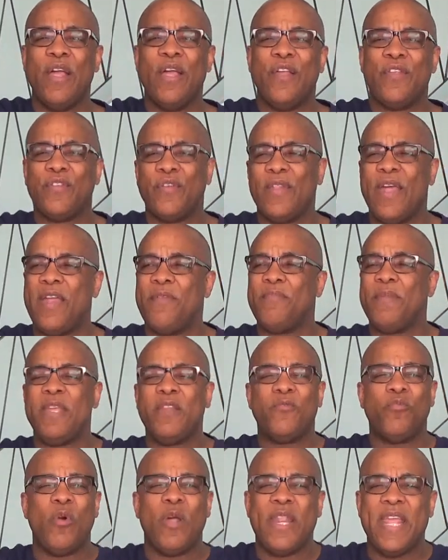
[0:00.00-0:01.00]
So that
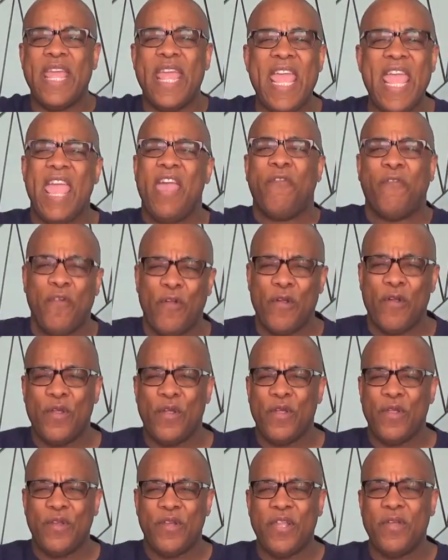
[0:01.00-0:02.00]
means whatever
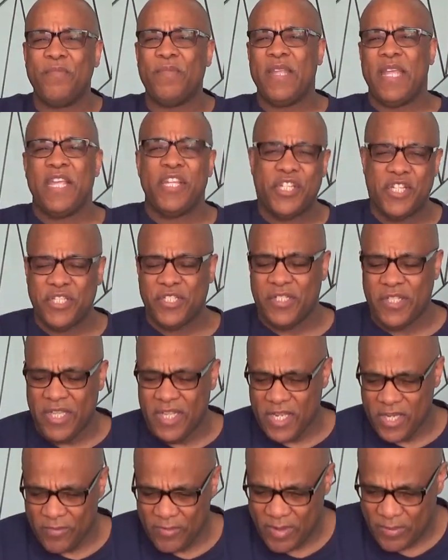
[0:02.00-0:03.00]
temptations the
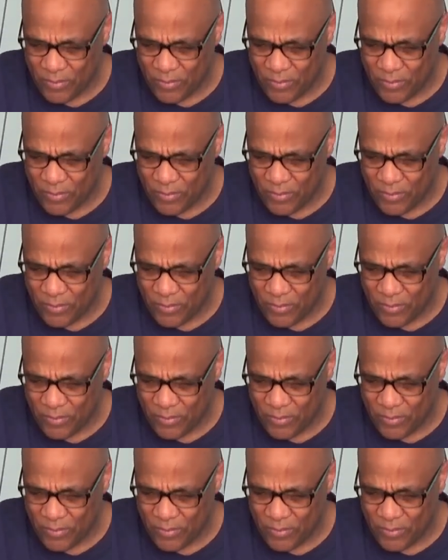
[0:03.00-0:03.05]
enemy